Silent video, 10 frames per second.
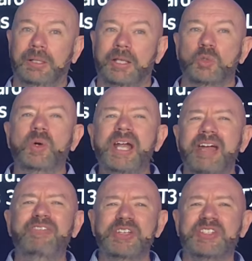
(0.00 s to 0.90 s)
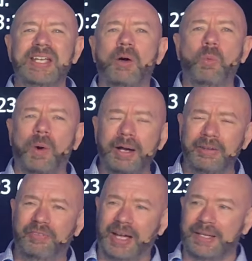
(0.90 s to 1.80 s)
So every single one
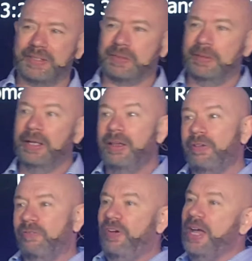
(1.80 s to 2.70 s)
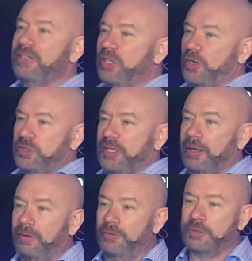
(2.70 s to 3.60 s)
of us finds
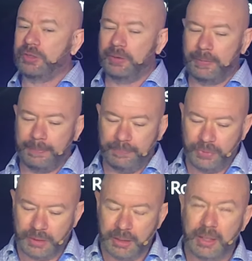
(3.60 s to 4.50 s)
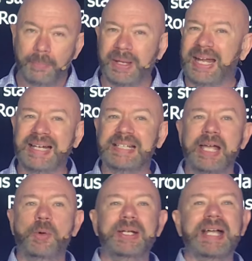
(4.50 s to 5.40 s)
ourselves. But can I tell
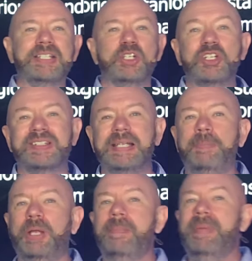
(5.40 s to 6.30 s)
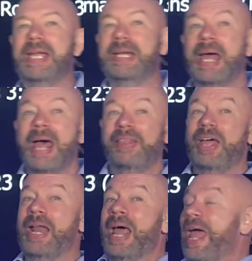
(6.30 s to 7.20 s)
you, it doesn't just simply mean that